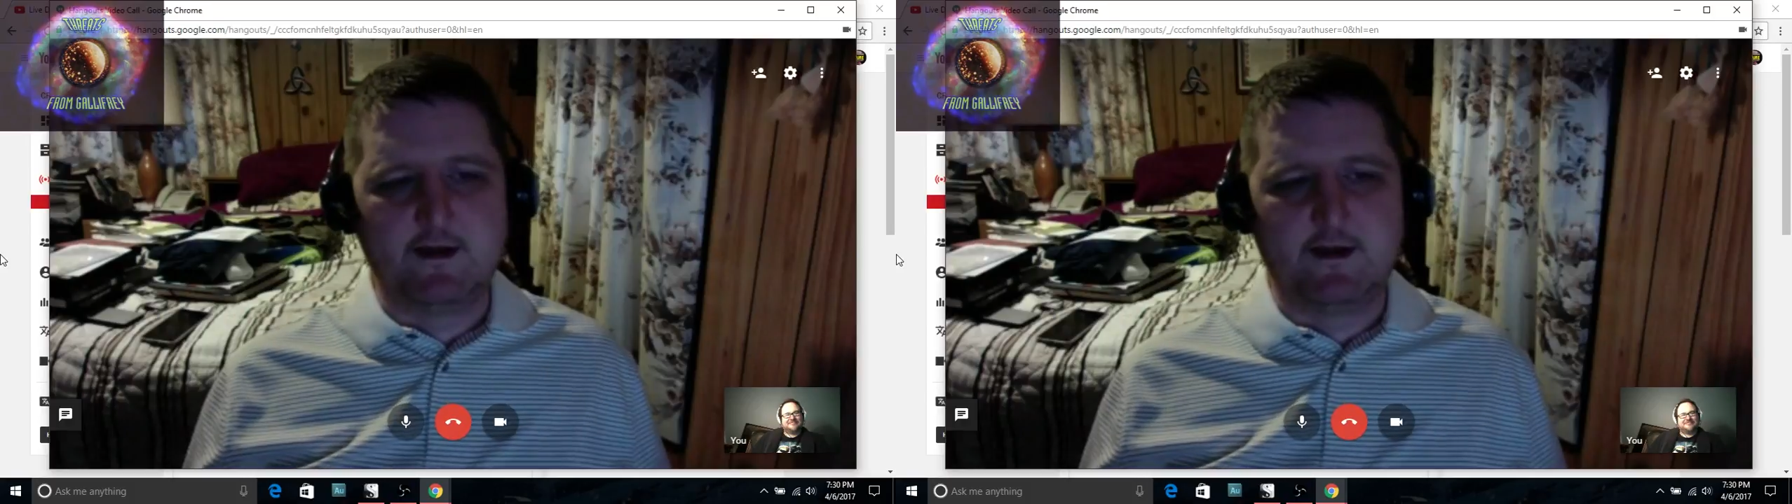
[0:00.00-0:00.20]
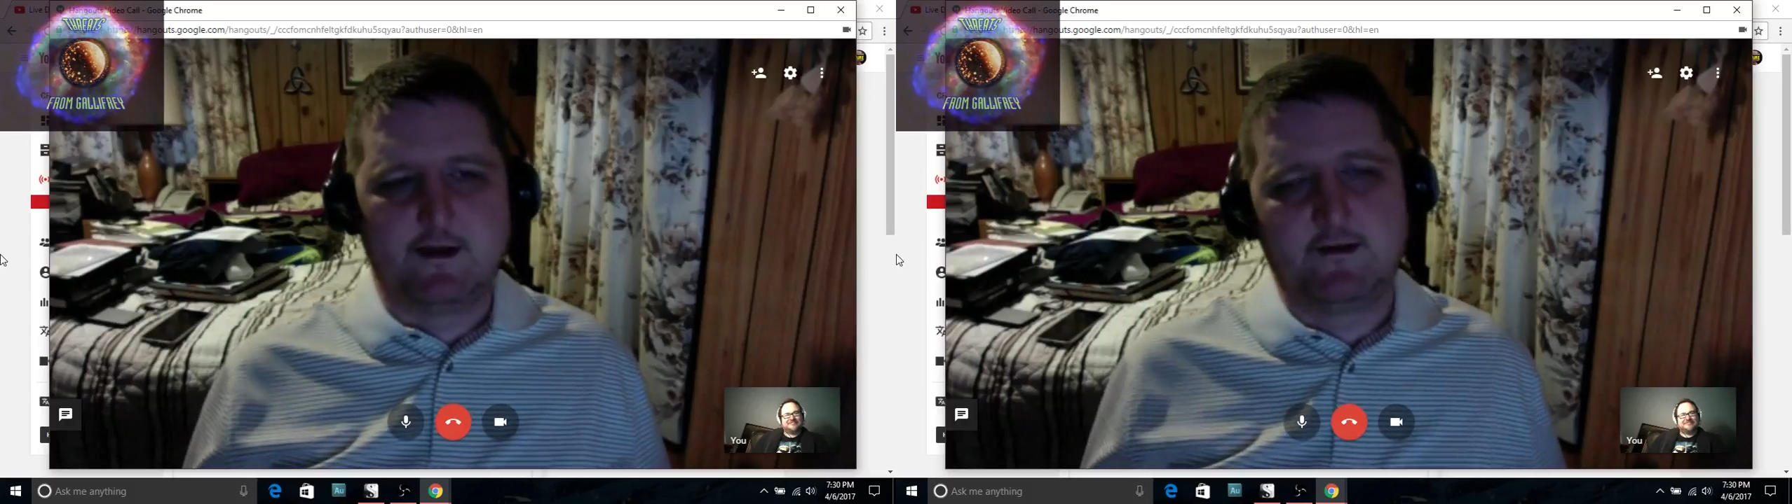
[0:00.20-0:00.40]

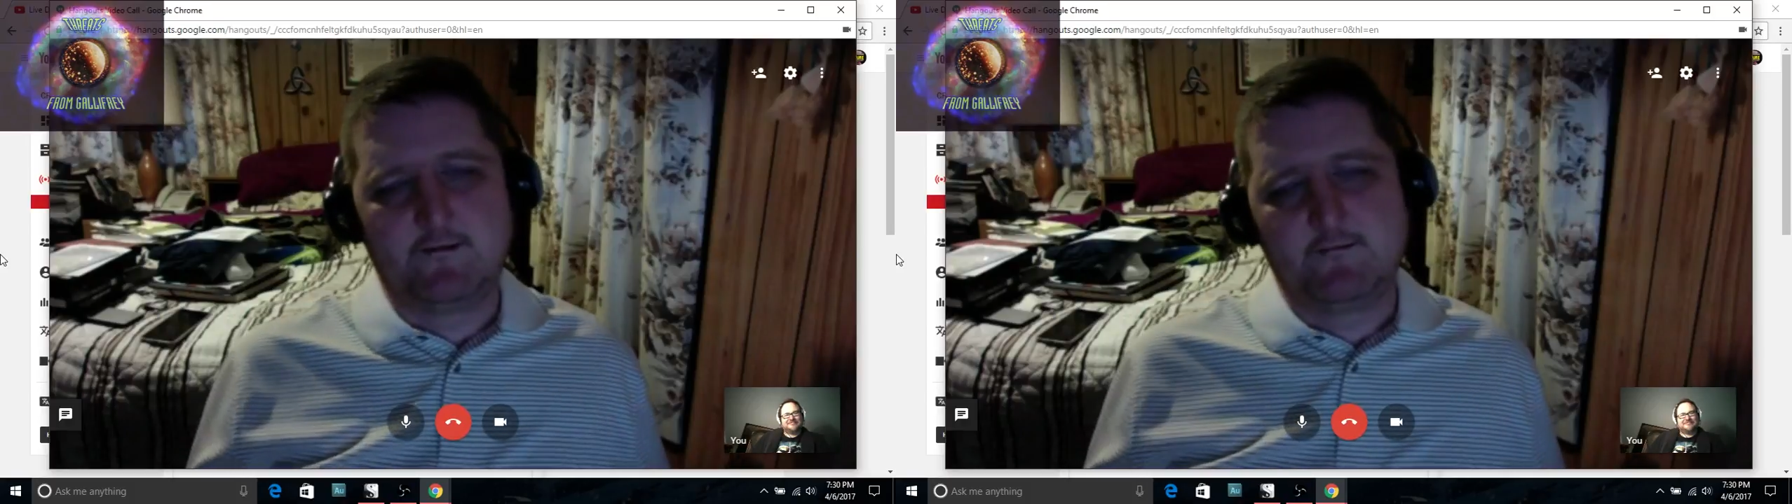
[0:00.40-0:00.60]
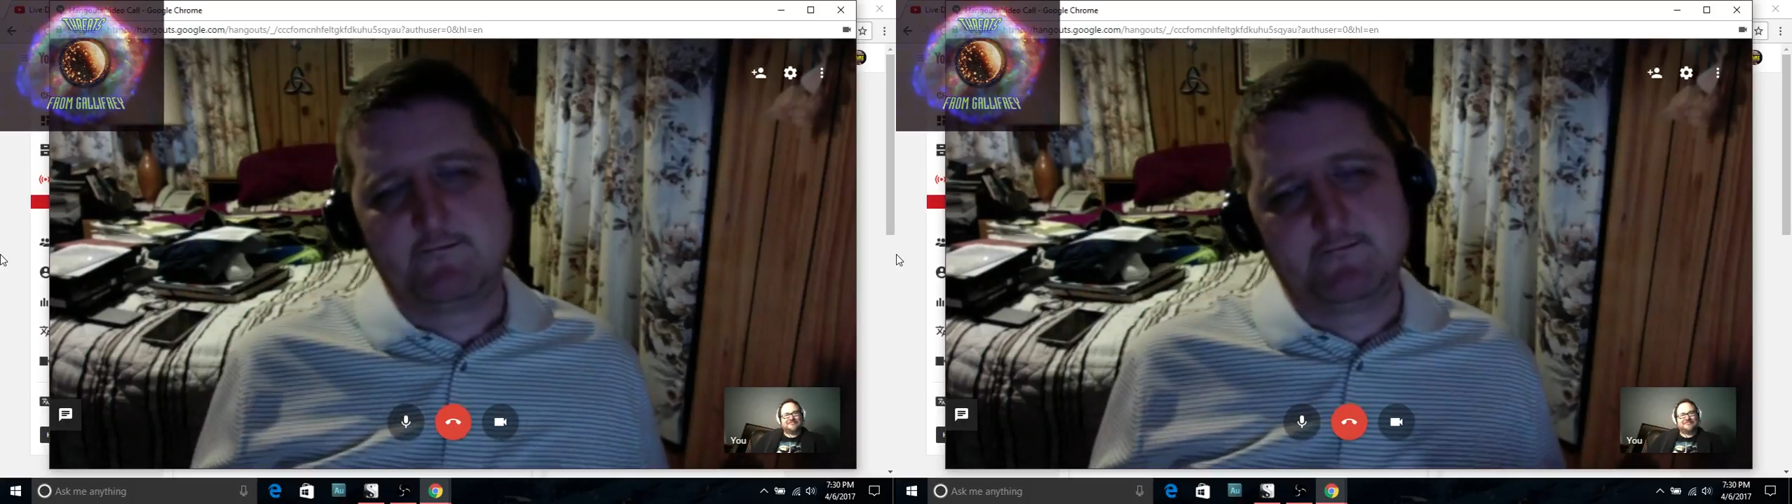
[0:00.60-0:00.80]
Um,
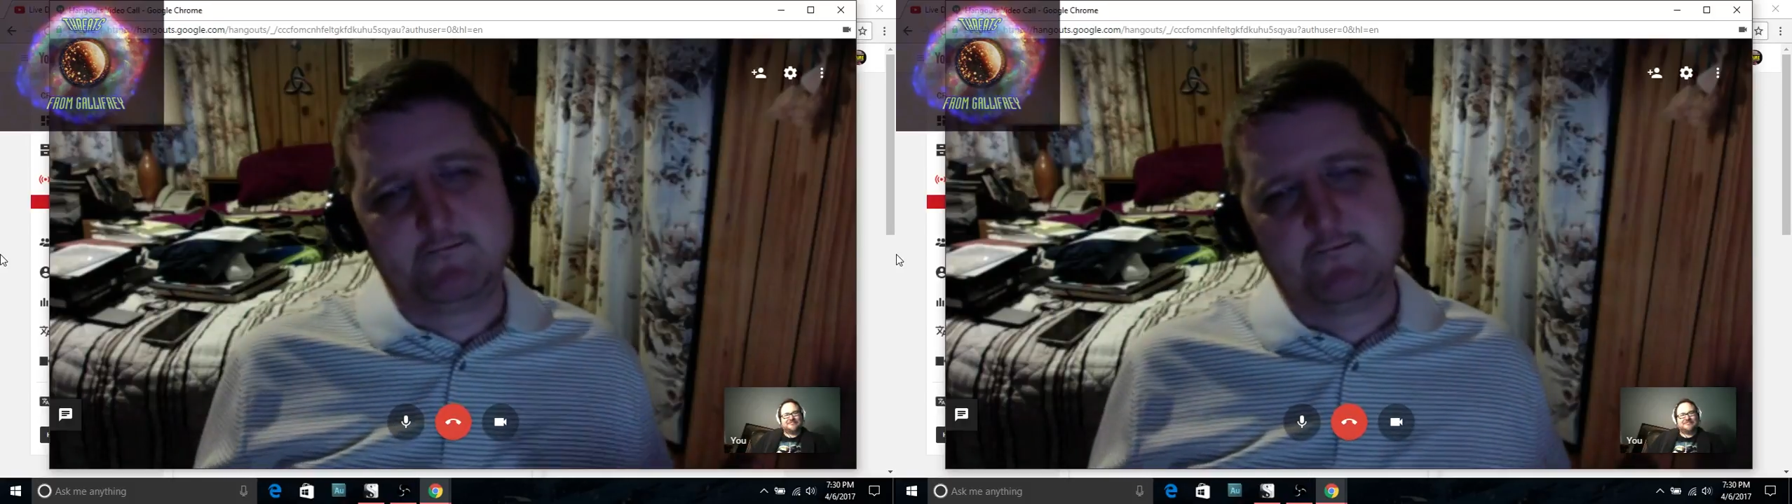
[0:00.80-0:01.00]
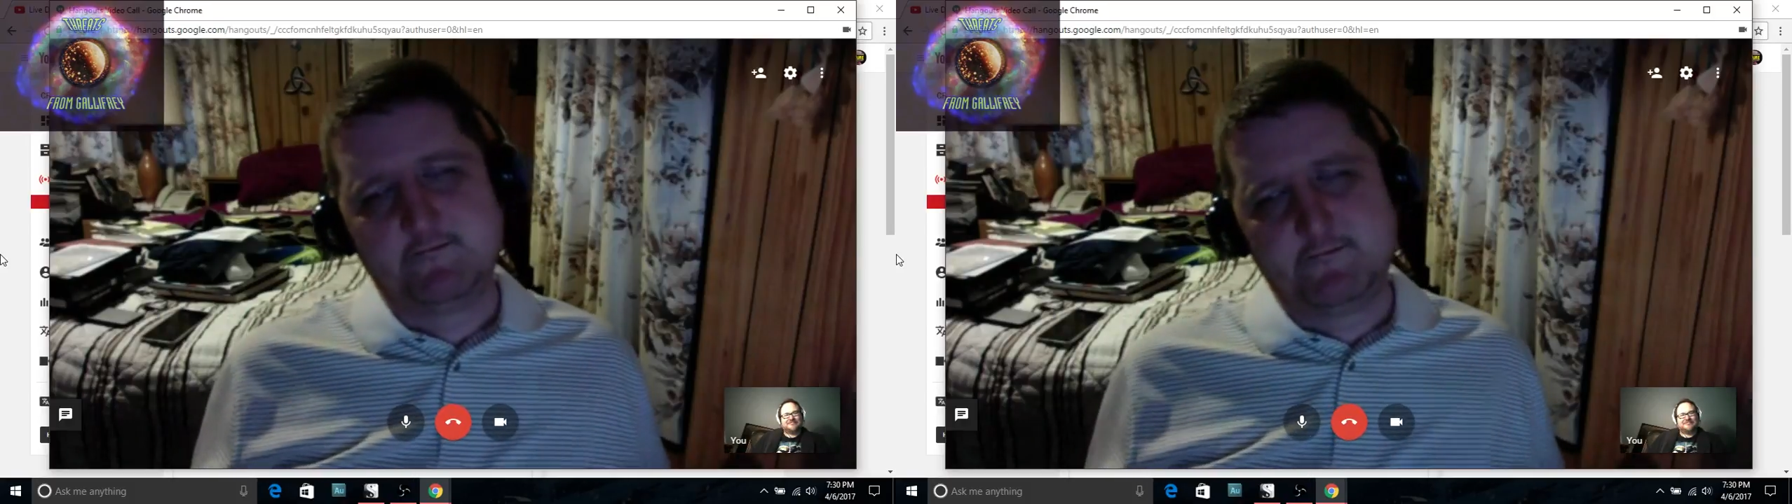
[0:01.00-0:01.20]

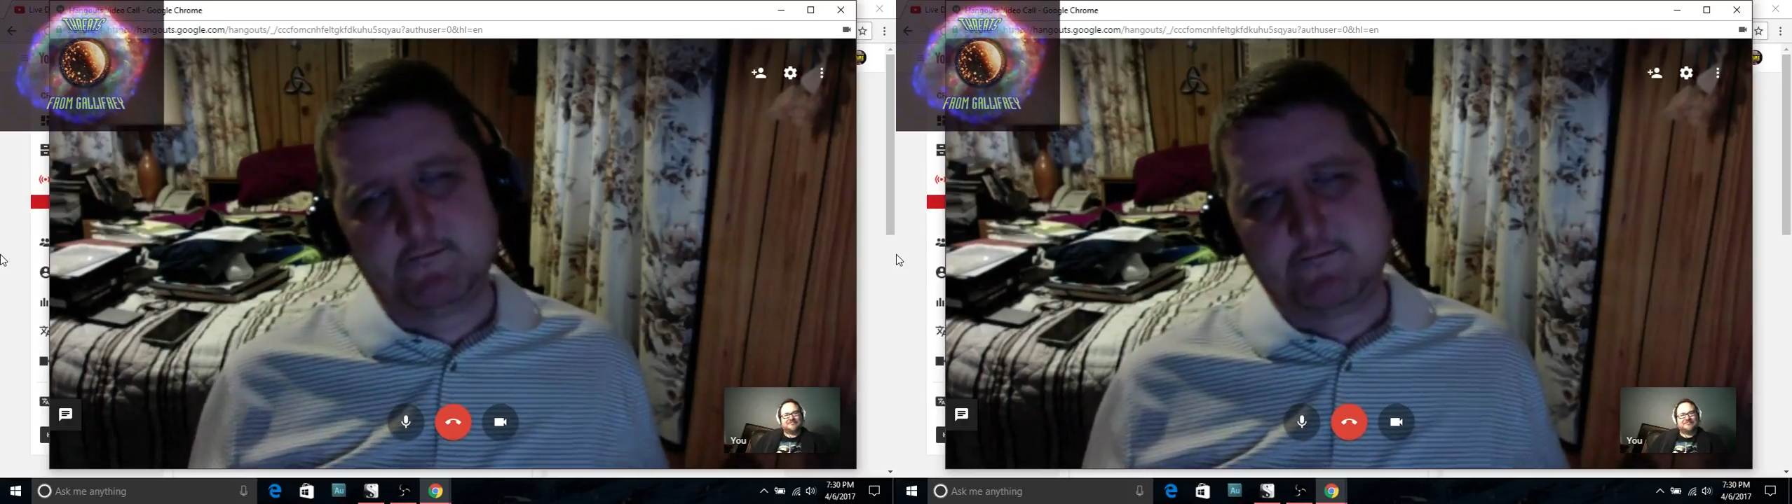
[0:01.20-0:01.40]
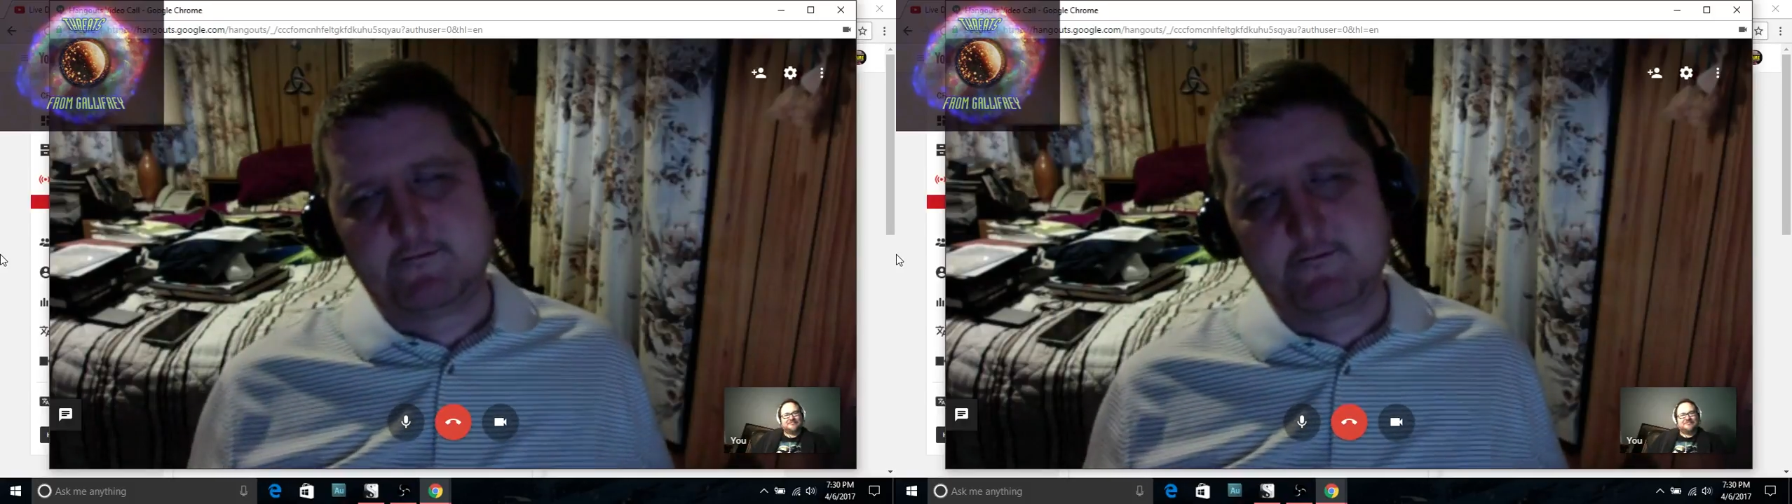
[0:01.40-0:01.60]

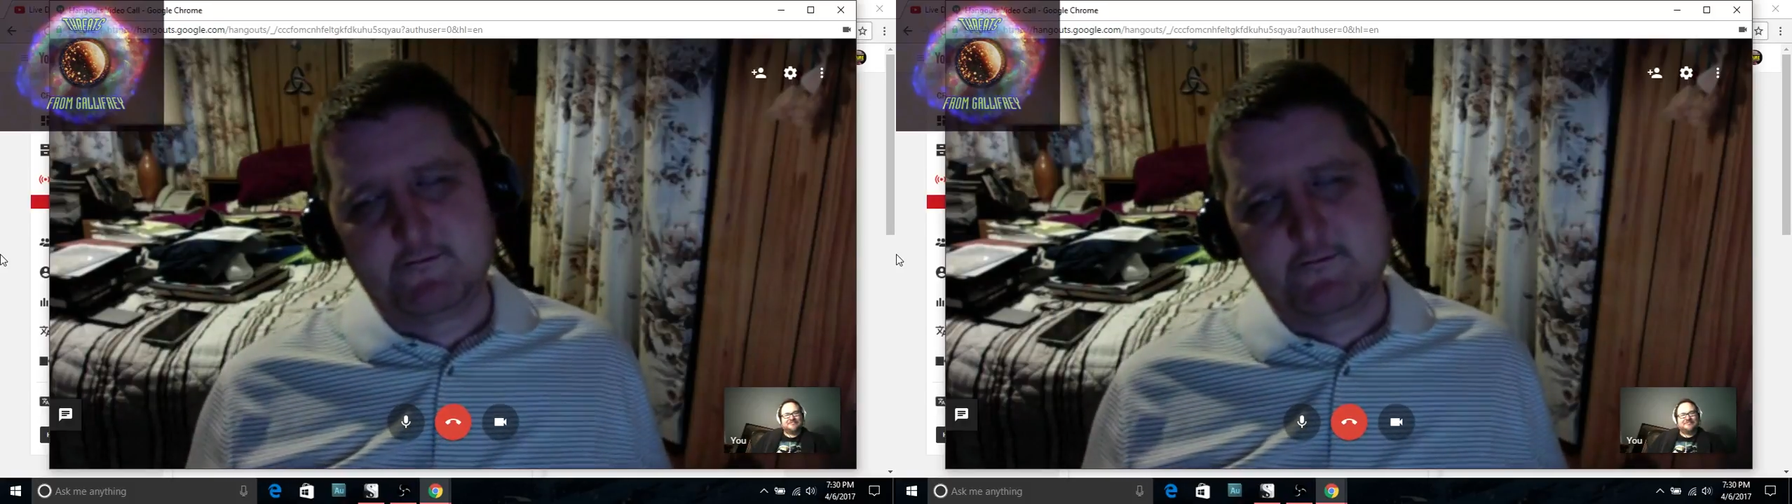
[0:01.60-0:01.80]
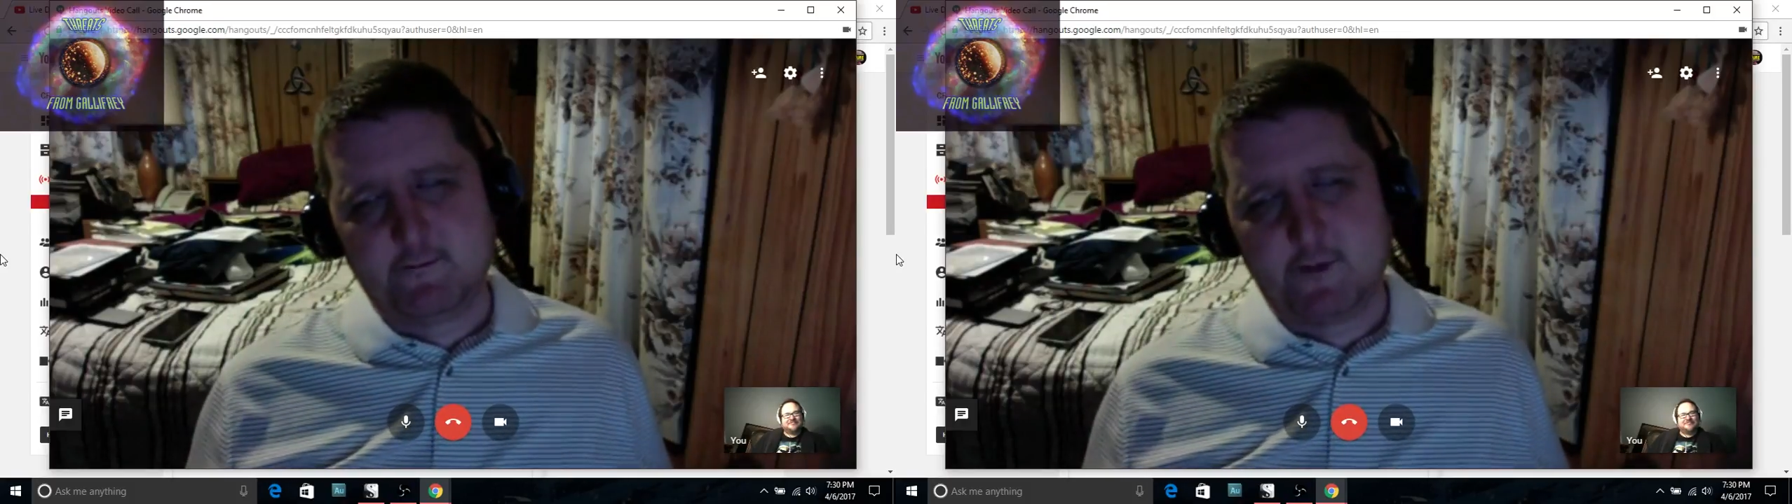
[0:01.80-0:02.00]
but